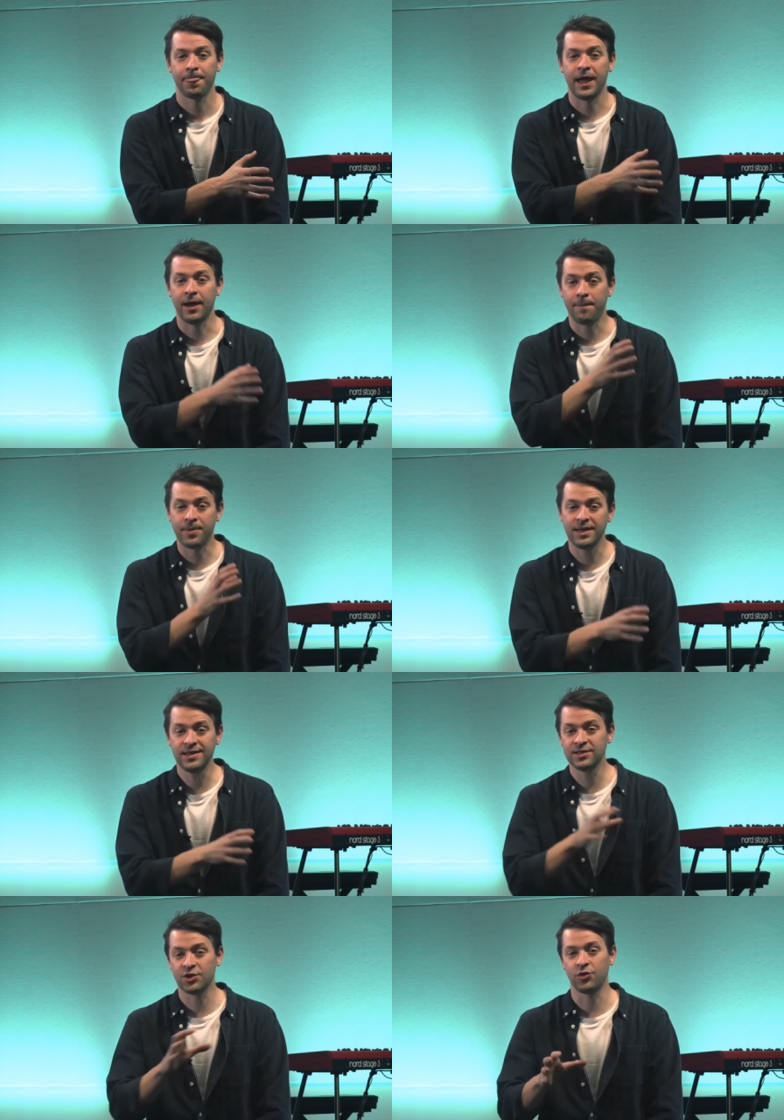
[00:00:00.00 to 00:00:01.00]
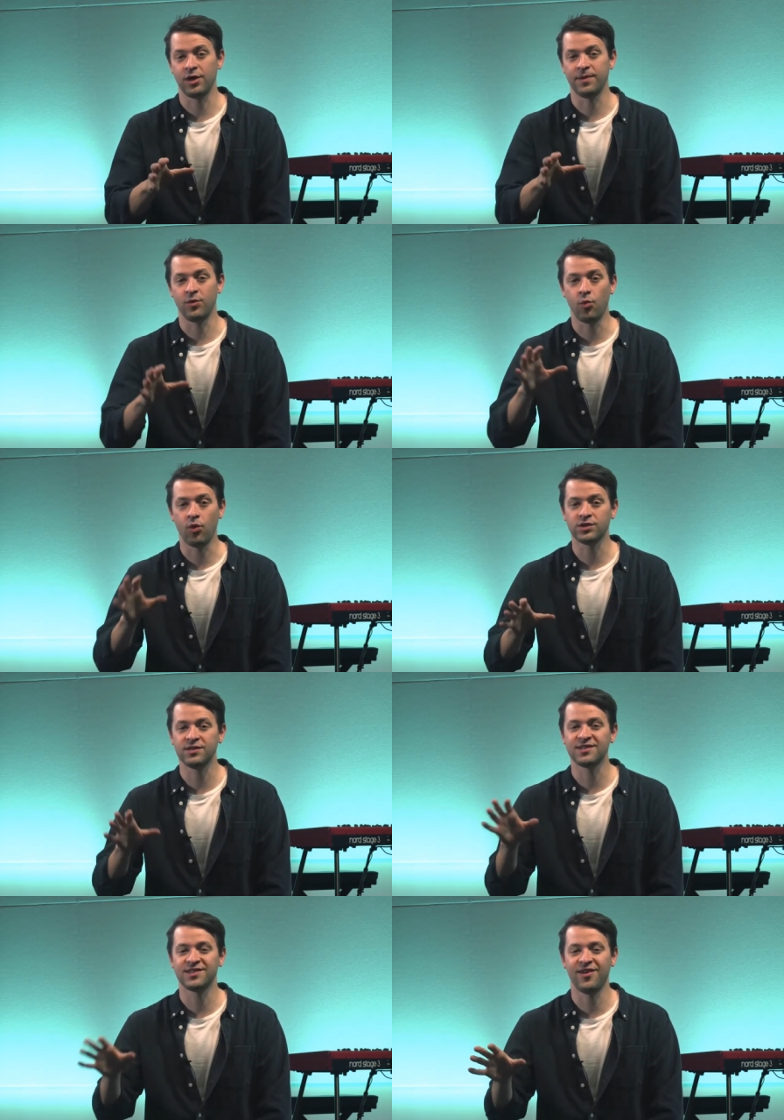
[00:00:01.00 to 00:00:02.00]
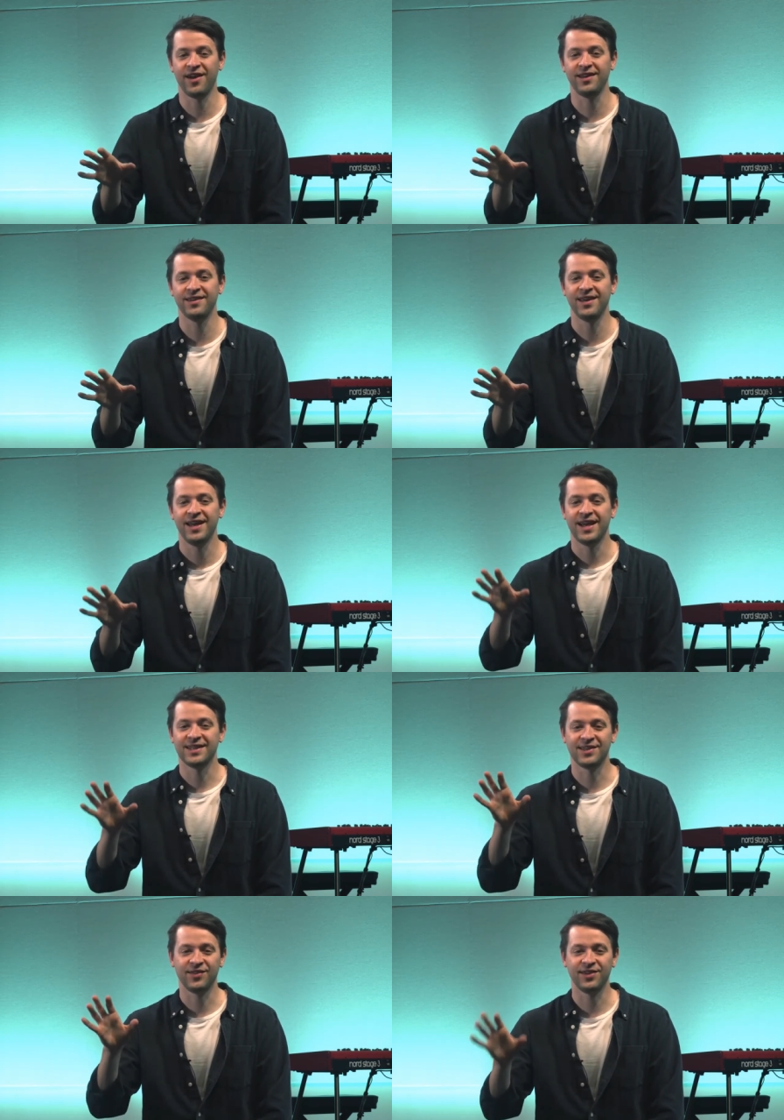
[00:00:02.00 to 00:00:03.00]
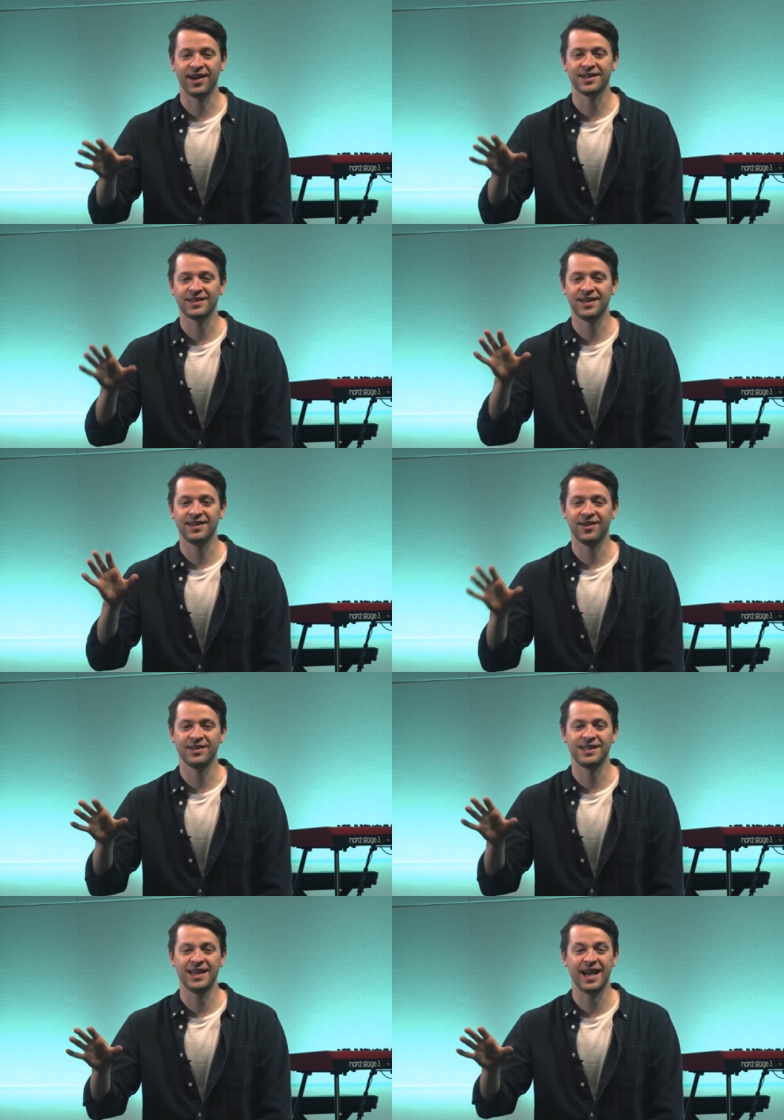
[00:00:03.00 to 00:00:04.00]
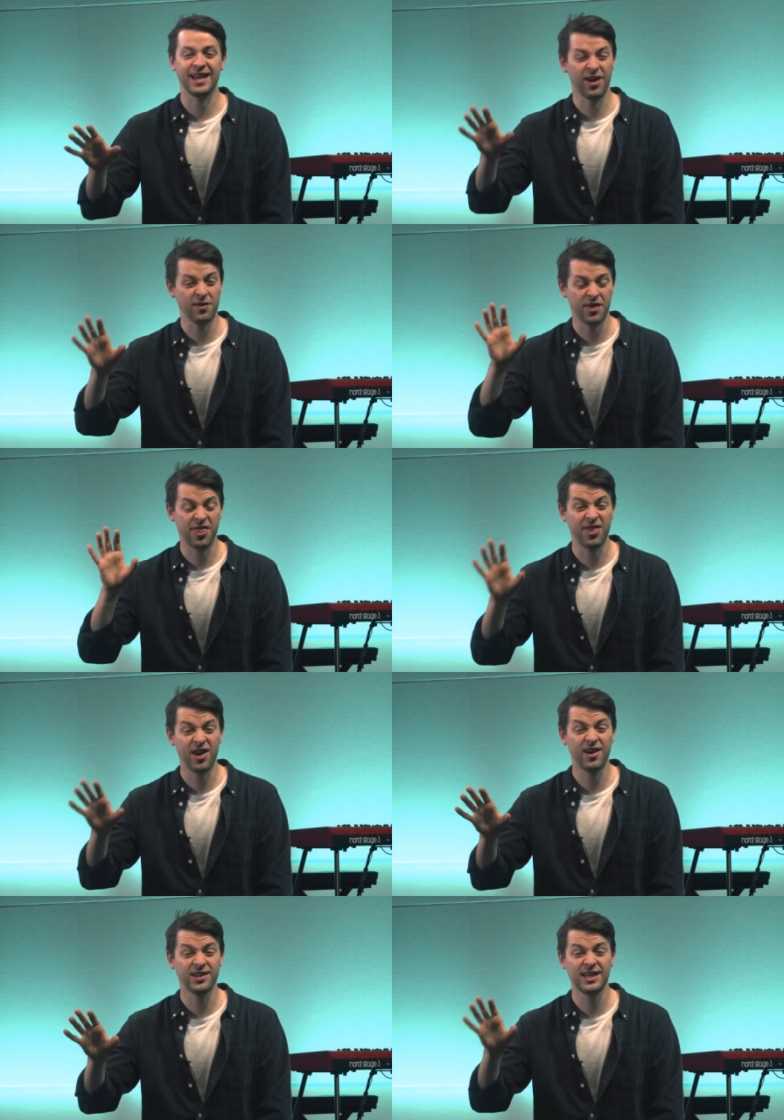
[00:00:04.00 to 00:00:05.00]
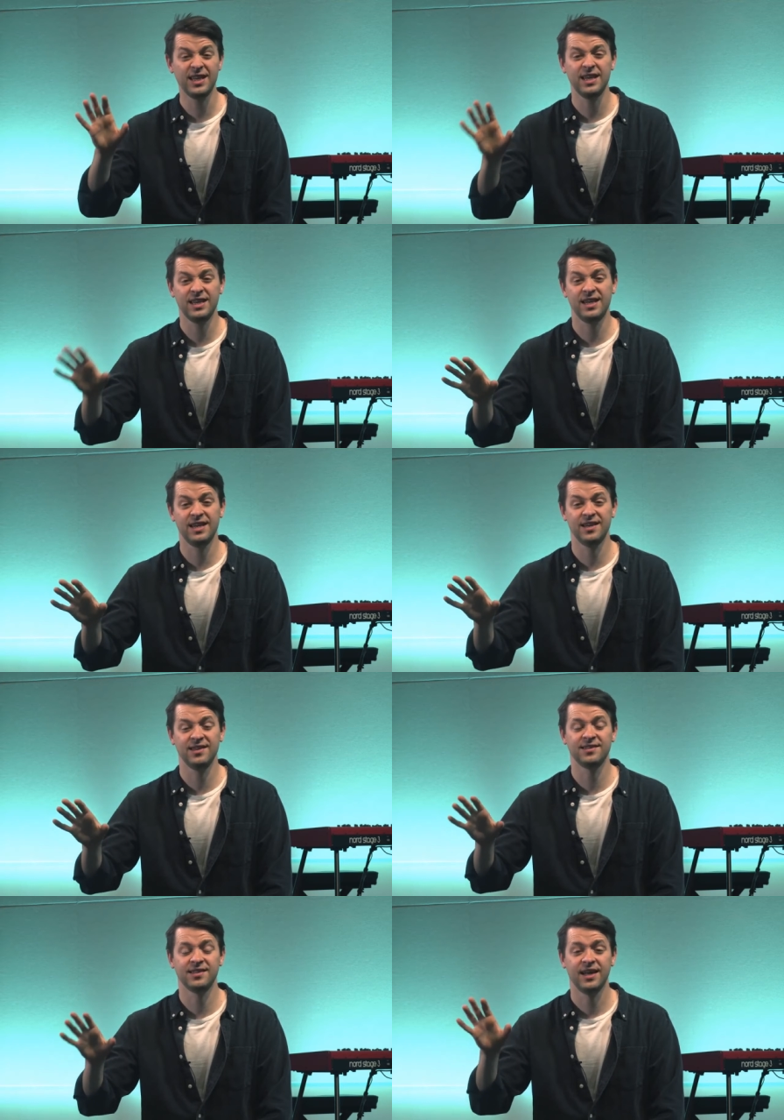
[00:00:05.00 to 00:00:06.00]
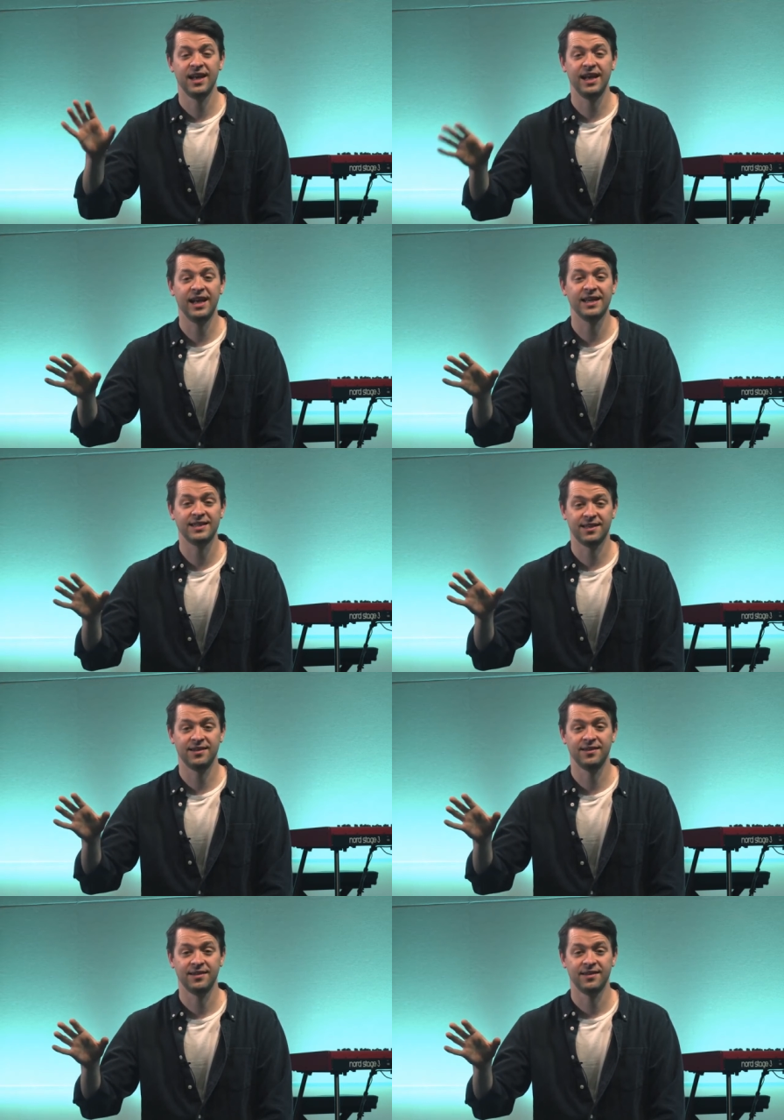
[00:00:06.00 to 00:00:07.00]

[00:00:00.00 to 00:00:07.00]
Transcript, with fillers: and a peace agreement wasn't signed until 1998, over 30 years later.